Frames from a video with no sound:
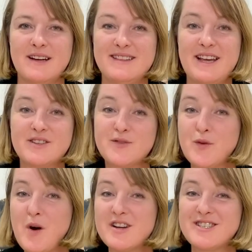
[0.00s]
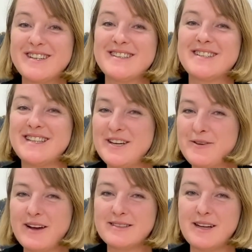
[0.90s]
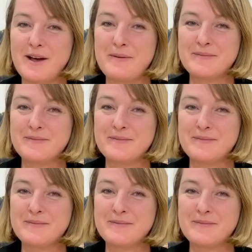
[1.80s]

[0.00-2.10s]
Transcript: Thanks for watching. See you next time.